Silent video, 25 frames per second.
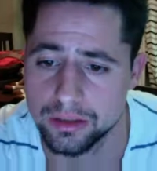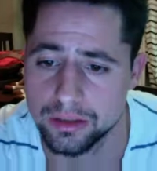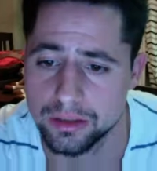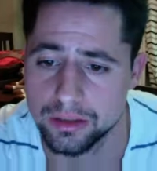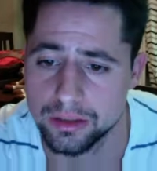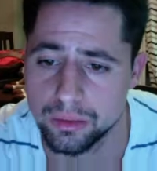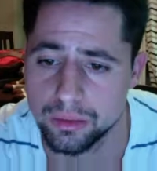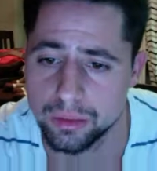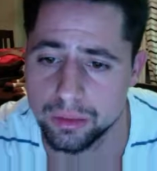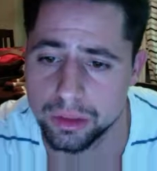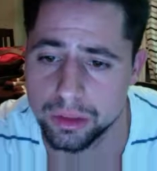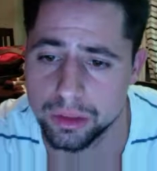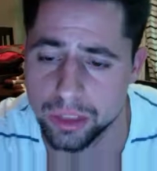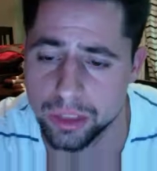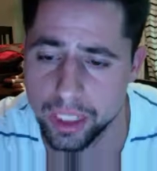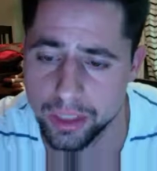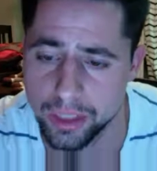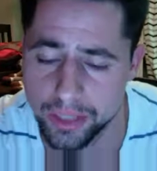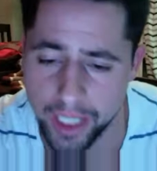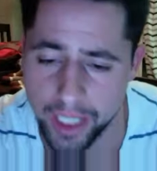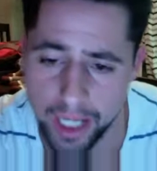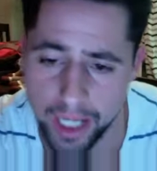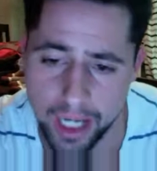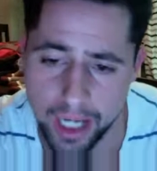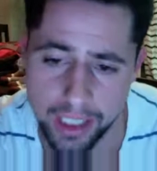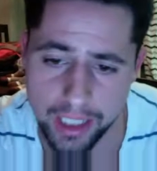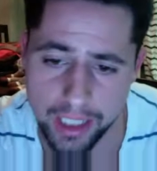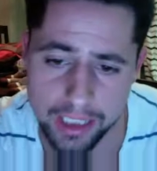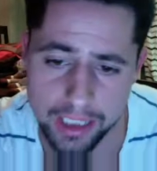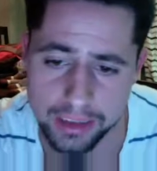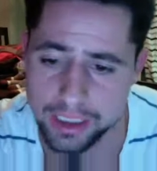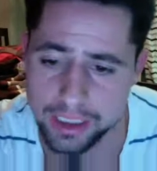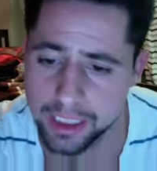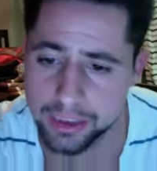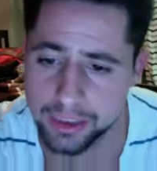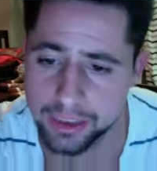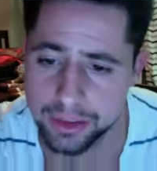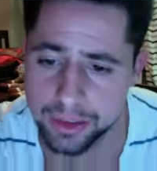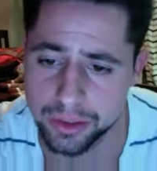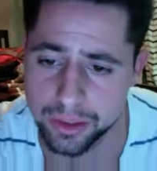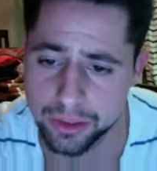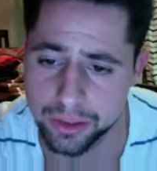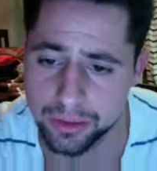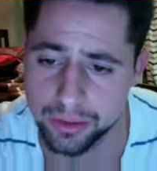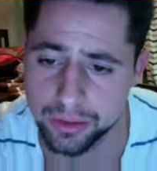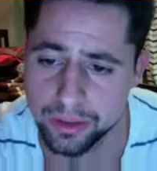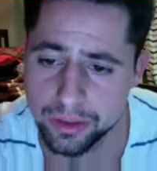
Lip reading: What'd you get on that? I'd say true.